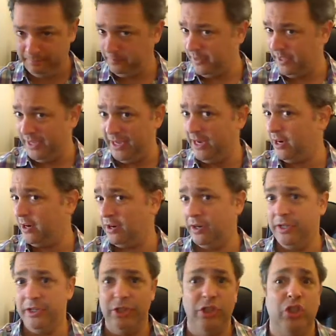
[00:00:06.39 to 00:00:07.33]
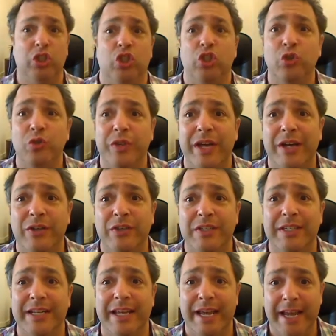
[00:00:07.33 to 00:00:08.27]
The year is
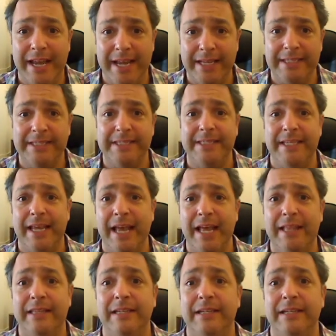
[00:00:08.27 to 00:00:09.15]
2010,